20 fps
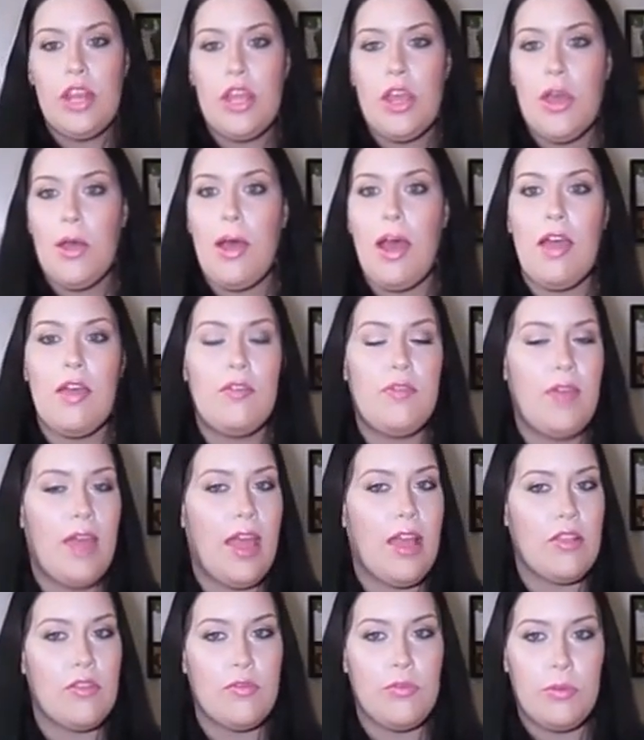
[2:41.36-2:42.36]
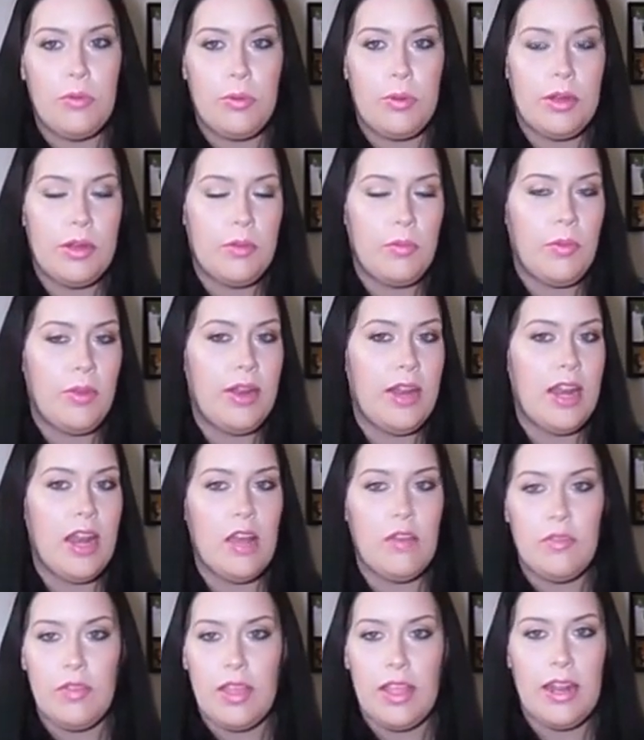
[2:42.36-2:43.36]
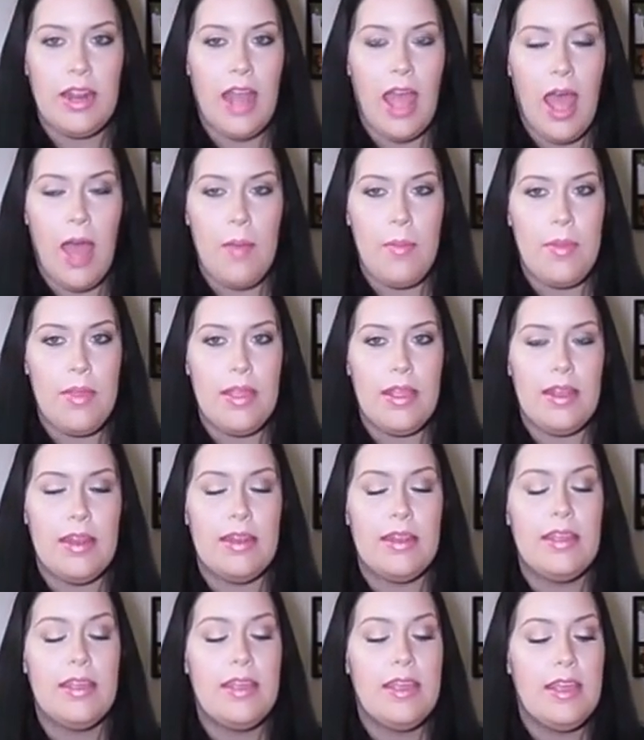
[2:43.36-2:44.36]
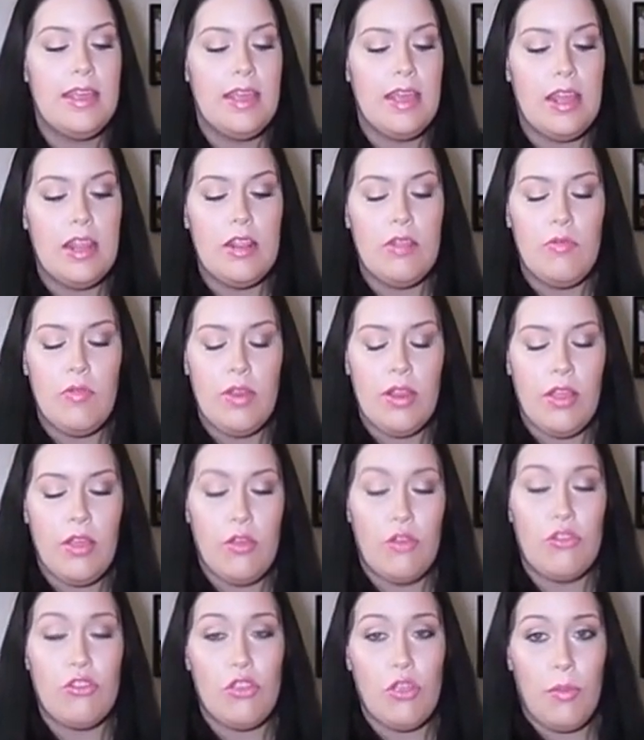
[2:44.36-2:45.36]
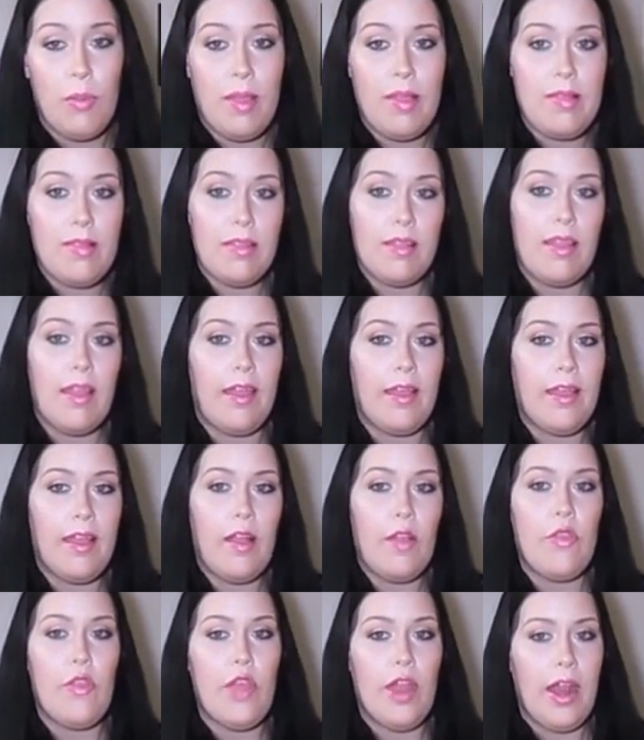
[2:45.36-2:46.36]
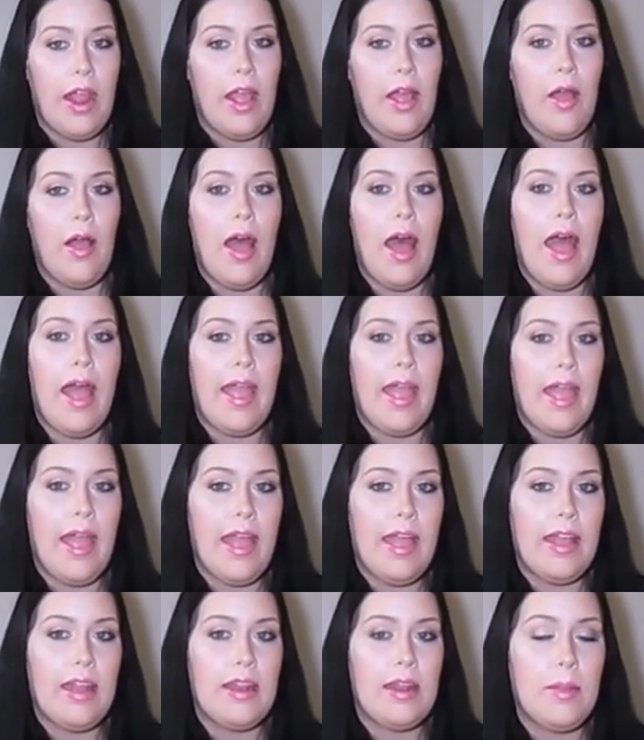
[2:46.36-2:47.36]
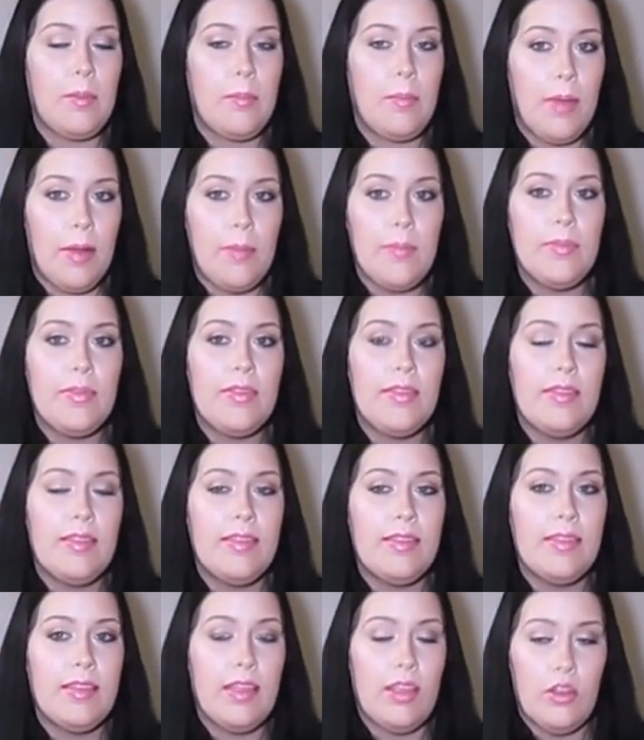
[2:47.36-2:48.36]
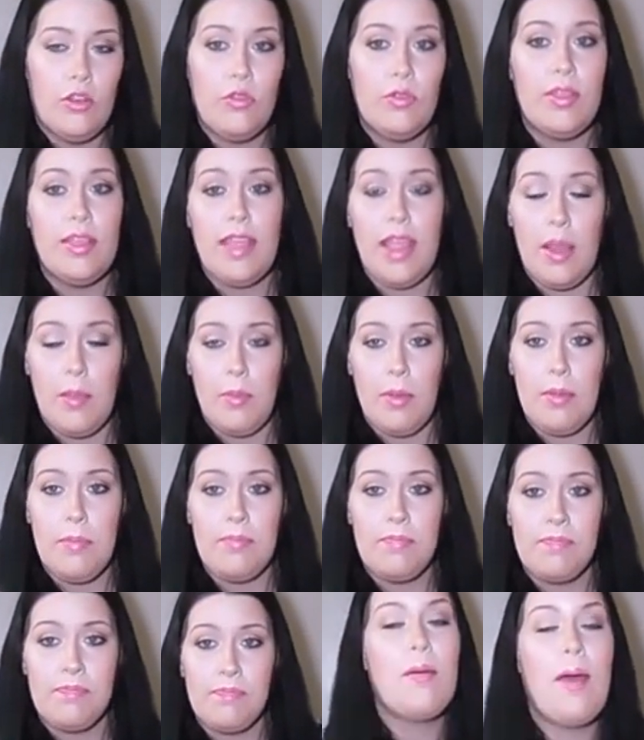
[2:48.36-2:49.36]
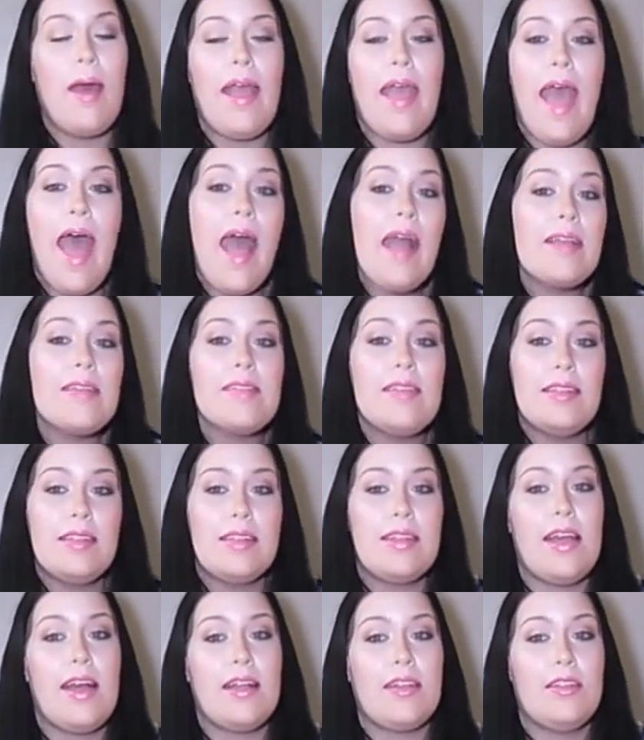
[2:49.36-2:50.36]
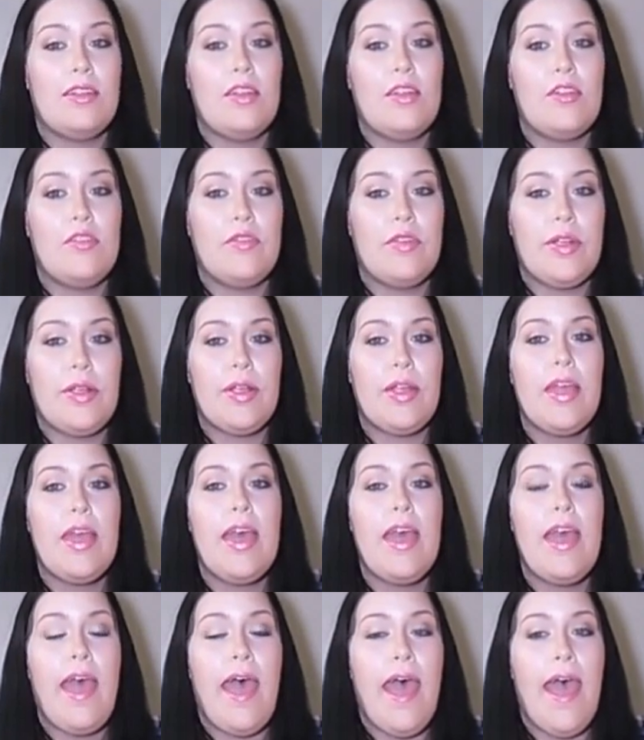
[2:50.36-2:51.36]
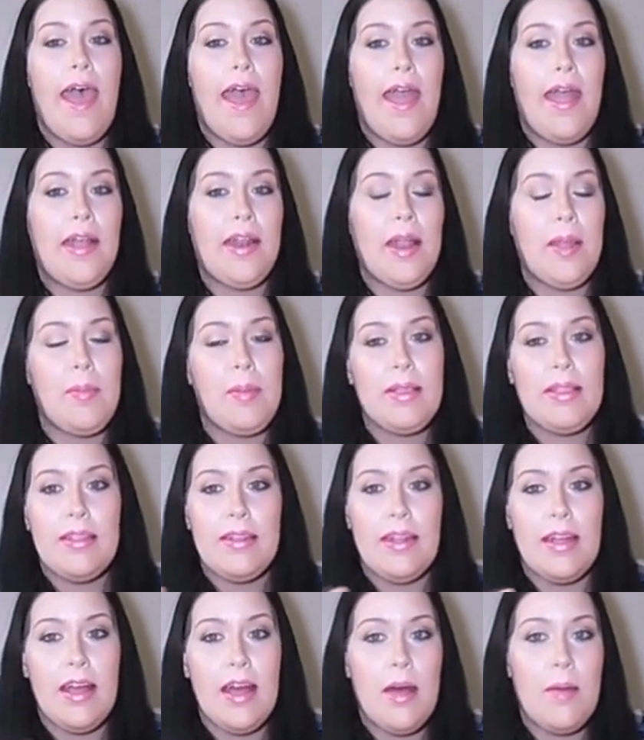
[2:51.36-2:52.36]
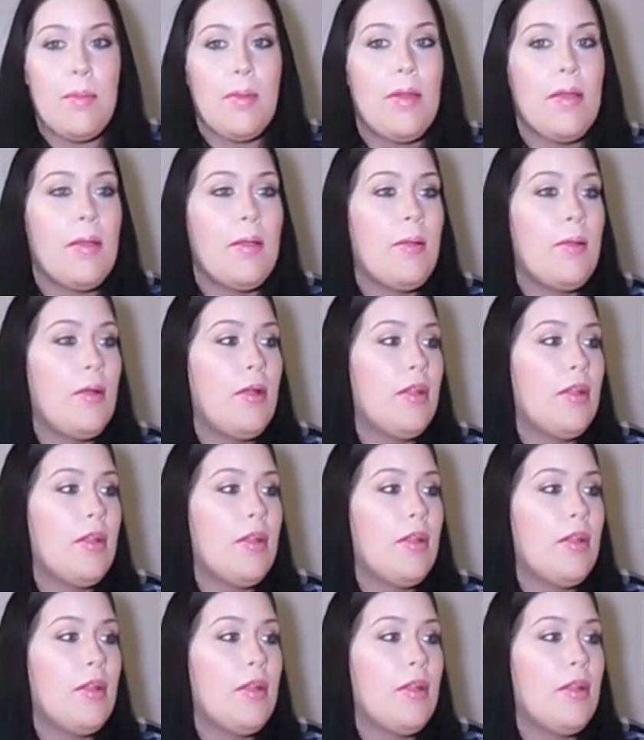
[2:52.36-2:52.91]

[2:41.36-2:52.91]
video, I fast forward when nothing had happened in the video. So basically I cut that out. I had bumped into the camera. So I accidentally knocked it over and I picked it up.